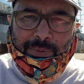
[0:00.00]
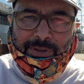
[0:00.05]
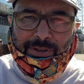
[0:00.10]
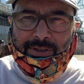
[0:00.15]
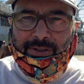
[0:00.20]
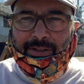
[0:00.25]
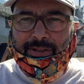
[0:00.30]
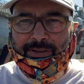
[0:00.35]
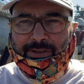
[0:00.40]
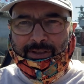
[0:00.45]

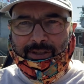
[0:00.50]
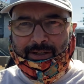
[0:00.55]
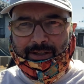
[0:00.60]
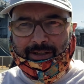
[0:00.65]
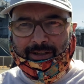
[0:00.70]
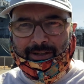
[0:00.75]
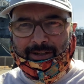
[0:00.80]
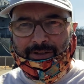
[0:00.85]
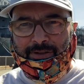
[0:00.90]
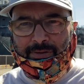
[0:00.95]

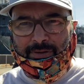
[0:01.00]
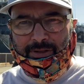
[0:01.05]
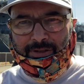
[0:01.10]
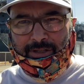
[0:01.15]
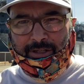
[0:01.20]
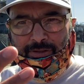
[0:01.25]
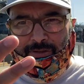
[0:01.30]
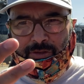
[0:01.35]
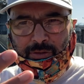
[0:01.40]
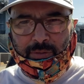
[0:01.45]
You could
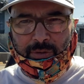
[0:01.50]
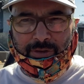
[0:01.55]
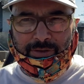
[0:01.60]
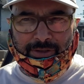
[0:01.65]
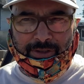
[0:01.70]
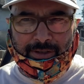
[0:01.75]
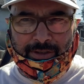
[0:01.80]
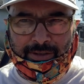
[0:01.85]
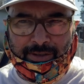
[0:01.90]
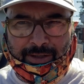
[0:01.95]
take tours
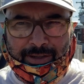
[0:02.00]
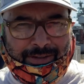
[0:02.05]
on it.